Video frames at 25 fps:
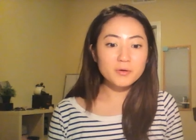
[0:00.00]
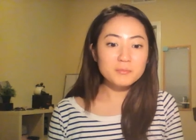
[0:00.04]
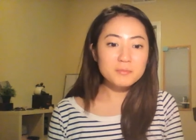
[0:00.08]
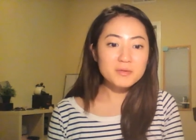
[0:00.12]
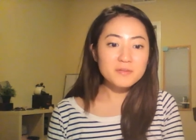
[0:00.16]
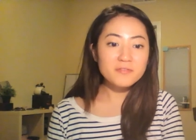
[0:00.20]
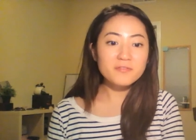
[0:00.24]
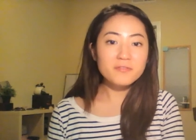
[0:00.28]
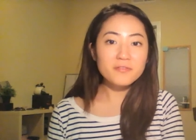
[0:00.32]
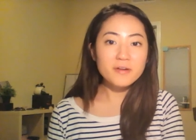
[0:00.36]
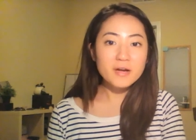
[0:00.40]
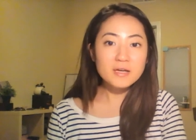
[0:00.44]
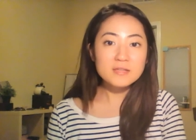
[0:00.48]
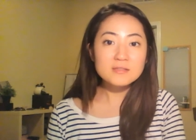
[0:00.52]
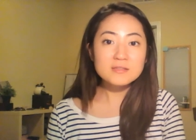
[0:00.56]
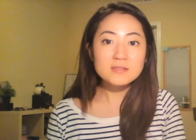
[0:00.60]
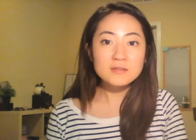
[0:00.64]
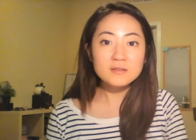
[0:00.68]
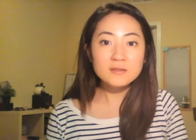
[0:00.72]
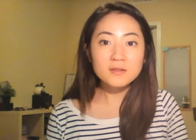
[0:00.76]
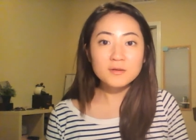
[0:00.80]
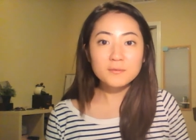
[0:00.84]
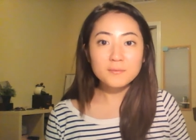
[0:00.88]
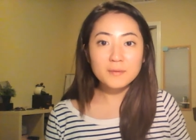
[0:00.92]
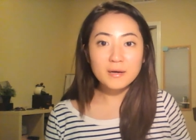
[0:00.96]
going to be
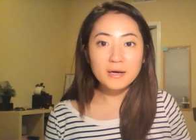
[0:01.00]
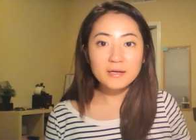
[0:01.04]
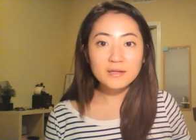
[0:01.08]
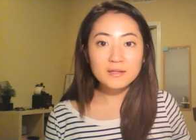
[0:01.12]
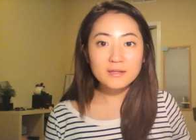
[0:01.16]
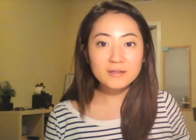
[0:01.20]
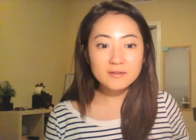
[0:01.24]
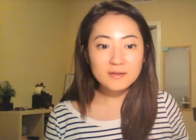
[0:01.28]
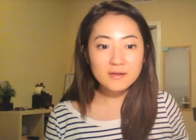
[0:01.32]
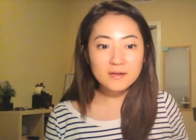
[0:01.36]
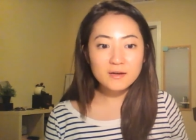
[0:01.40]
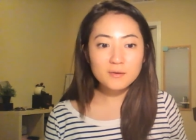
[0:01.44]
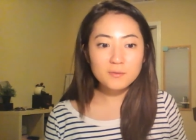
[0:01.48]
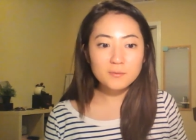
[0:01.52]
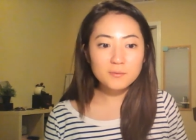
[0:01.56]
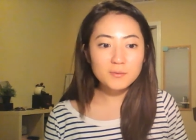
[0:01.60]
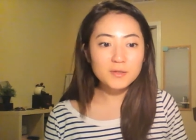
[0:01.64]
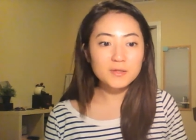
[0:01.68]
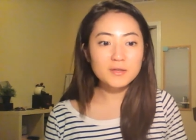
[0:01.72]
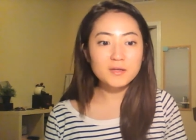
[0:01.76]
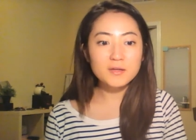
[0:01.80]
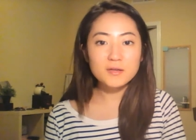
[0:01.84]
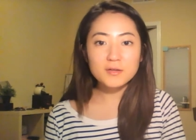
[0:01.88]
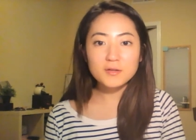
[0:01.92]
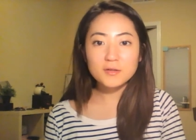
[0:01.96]
frantically writing down
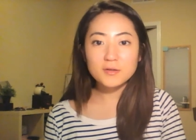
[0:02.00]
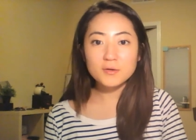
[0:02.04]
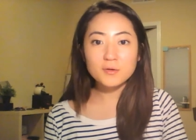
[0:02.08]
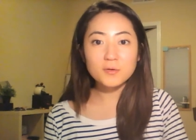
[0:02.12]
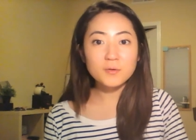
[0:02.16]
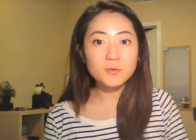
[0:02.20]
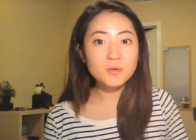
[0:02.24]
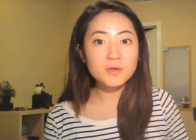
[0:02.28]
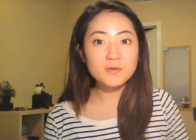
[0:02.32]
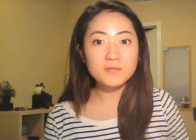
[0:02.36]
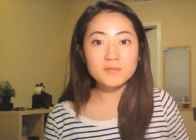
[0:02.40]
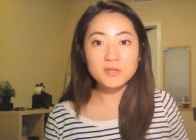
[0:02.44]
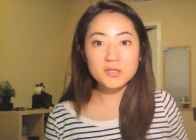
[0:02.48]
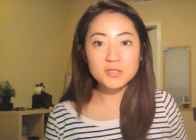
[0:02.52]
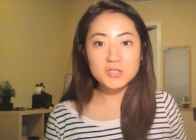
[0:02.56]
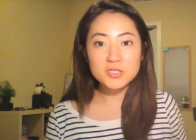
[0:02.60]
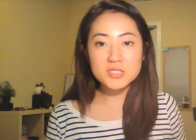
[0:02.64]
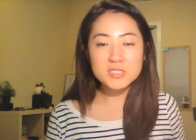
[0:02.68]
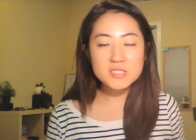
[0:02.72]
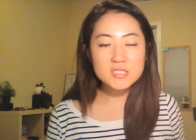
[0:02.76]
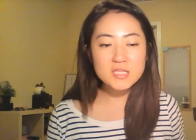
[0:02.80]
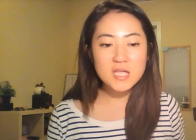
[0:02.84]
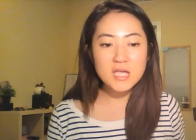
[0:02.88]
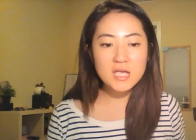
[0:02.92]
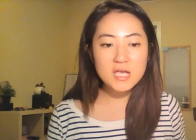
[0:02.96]
what you don't even
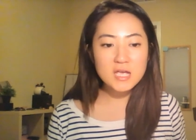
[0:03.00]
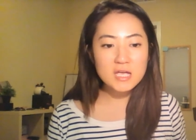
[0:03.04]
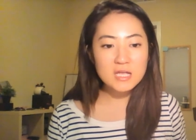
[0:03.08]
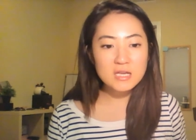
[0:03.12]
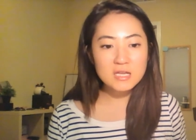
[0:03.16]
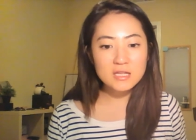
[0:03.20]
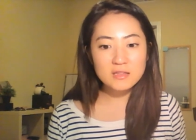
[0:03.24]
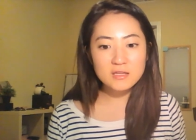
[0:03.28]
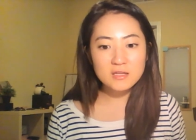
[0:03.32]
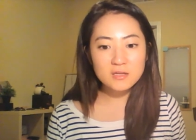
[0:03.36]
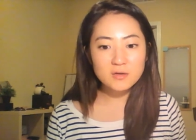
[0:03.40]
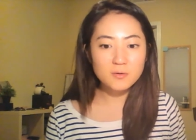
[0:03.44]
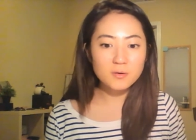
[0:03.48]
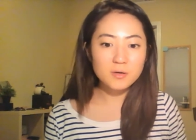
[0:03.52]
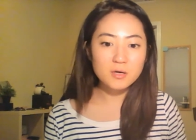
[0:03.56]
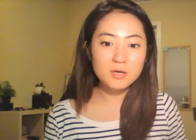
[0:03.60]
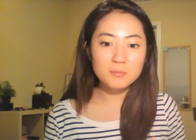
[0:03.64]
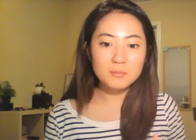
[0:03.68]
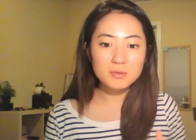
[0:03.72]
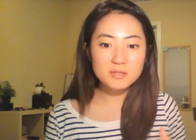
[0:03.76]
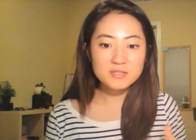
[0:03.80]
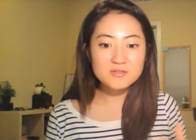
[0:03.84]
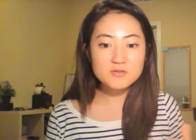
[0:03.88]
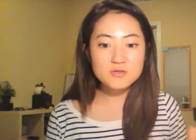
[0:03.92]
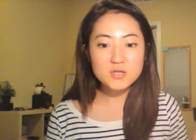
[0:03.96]
understand, and then you're going to
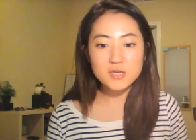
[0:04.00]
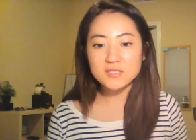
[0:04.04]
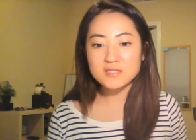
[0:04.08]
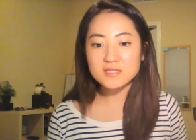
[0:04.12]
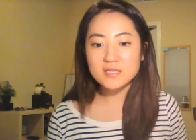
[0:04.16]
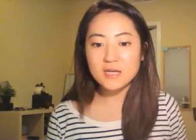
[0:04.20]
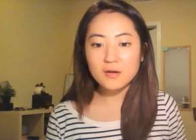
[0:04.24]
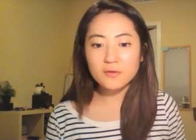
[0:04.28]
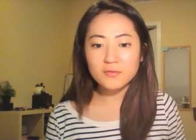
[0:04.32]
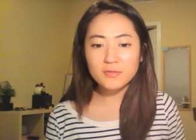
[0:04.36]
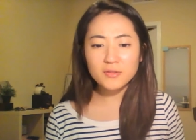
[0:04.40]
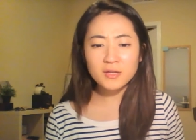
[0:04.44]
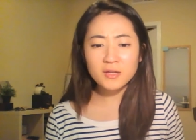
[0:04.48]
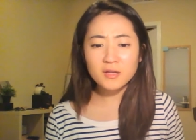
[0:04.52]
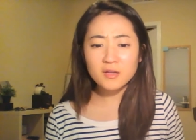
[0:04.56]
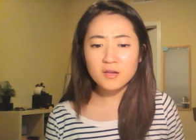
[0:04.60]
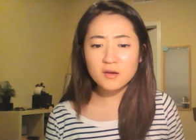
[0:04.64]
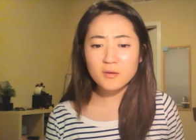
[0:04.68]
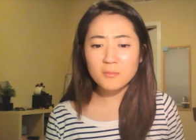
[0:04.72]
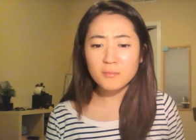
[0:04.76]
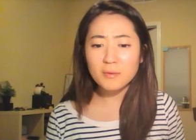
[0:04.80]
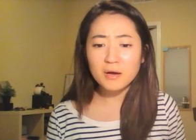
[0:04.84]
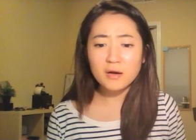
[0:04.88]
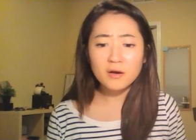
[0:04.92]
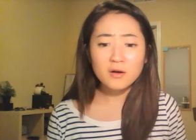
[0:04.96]
be stressed out thinking
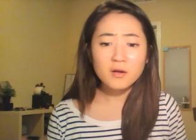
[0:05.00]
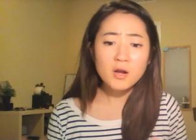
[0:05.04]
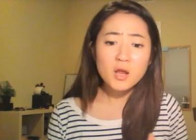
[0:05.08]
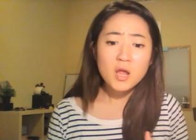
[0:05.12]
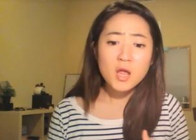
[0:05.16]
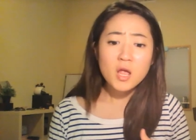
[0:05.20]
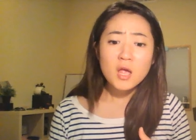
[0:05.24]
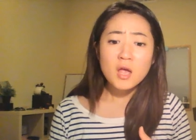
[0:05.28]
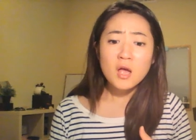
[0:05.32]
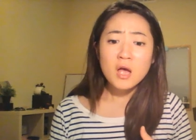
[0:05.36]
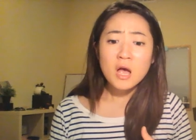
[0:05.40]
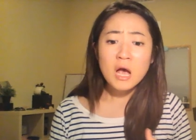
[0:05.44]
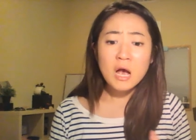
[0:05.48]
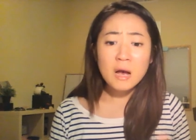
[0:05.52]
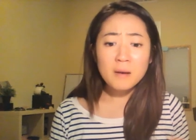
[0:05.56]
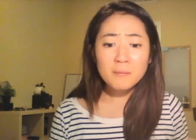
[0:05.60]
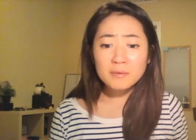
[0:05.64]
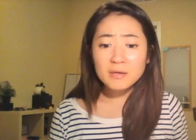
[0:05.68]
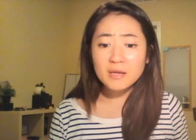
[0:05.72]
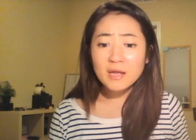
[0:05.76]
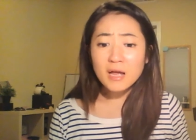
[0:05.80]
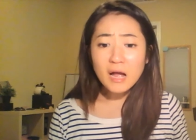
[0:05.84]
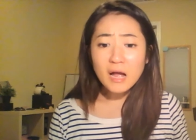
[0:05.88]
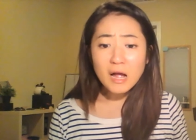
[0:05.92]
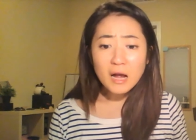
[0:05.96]
about how
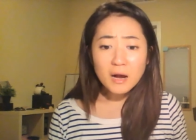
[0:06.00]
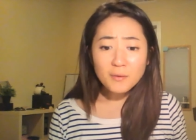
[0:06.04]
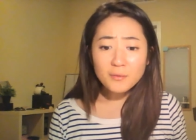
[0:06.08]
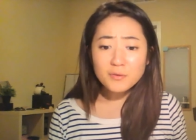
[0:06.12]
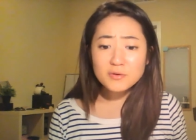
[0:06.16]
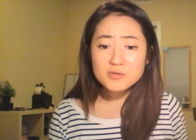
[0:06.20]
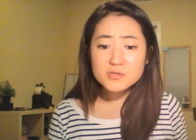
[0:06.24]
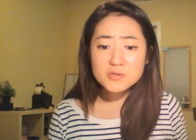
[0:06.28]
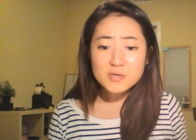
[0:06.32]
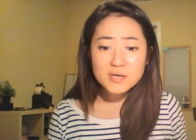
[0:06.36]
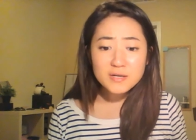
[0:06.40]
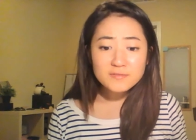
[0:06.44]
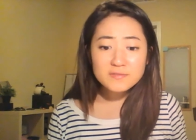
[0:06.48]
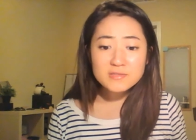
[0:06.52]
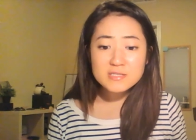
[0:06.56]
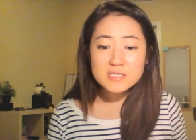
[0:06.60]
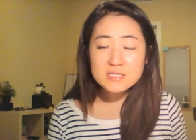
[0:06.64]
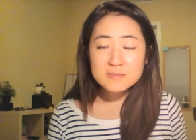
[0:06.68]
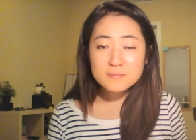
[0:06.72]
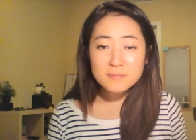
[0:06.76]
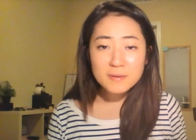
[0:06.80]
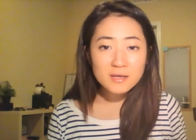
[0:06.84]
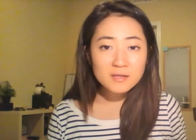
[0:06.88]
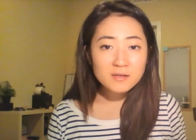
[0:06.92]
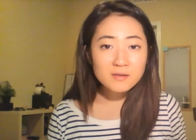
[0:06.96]
many hours do I have to
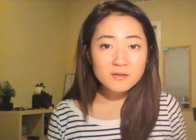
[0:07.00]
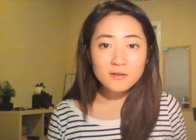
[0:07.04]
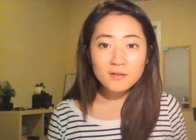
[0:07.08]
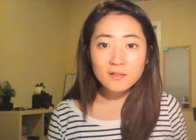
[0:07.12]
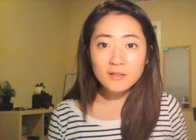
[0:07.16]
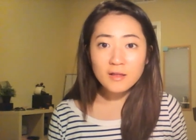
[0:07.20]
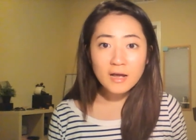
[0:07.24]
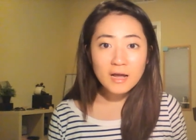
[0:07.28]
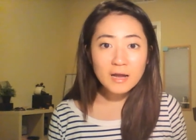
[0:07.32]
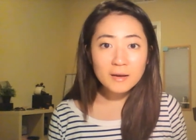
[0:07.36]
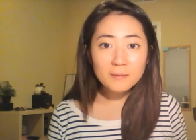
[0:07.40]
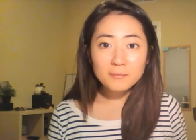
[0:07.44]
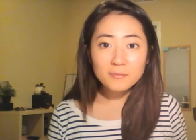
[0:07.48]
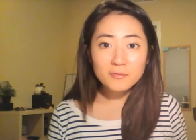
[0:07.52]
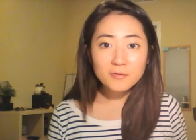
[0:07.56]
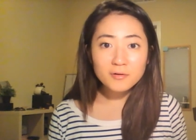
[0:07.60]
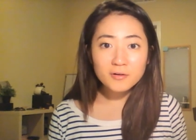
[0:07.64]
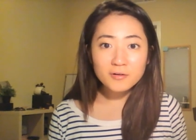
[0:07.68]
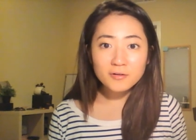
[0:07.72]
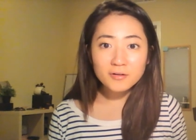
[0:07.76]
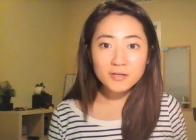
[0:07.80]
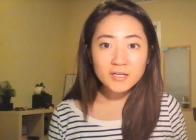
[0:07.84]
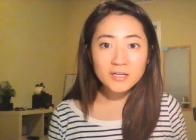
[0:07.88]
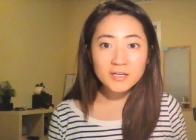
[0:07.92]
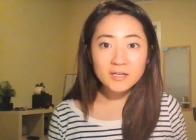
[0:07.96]
spend in the
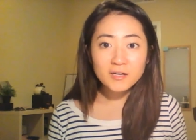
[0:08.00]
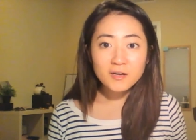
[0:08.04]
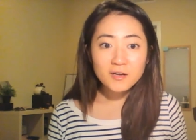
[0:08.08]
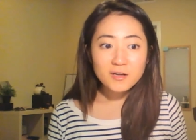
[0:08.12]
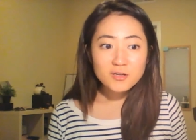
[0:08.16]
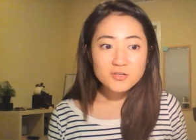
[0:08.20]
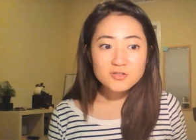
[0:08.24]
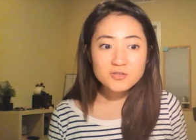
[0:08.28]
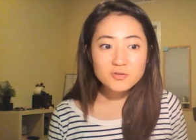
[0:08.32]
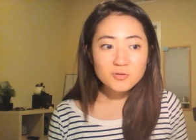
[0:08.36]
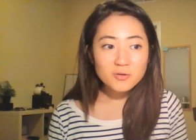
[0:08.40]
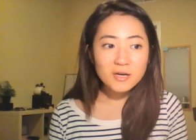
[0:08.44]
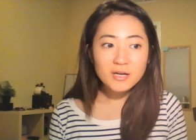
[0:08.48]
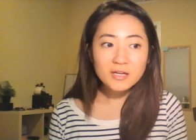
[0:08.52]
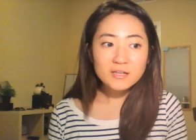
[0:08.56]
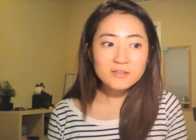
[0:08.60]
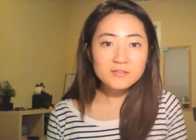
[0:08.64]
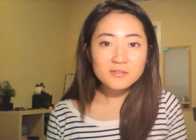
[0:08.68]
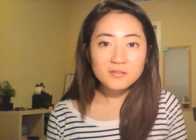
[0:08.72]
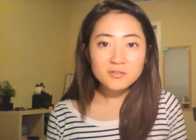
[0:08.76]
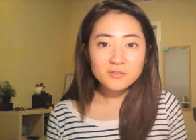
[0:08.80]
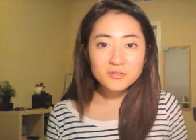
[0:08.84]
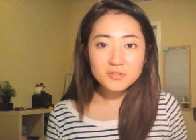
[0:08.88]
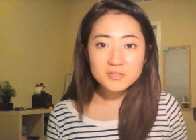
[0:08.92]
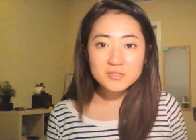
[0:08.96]
library trying to
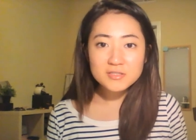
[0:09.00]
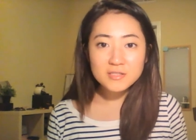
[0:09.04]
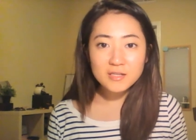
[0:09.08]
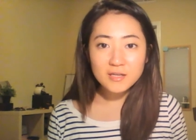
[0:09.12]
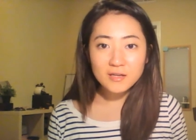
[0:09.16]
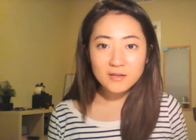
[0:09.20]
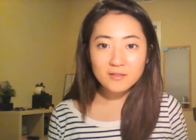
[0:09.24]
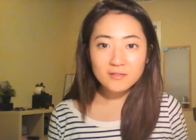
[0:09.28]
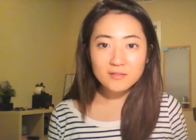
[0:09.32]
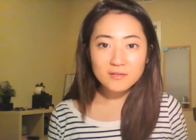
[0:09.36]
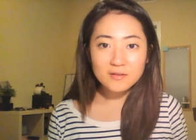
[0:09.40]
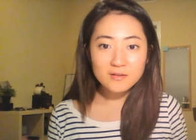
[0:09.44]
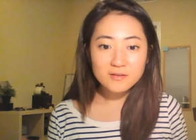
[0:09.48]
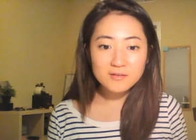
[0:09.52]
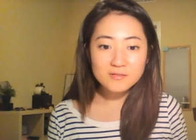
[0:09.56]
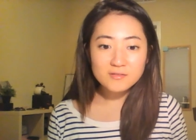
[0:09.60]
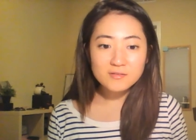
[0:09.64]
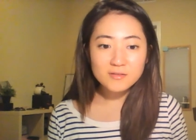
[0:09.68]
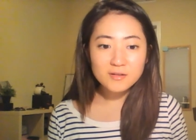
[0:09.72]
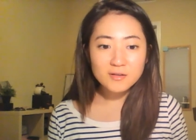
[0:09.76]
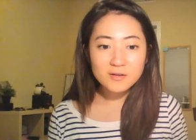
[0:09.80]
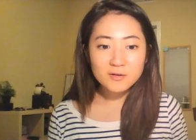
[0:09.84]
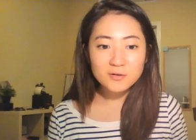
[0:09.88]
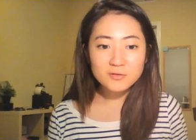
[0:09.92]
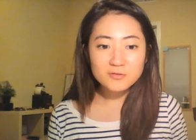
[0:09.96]
understand this,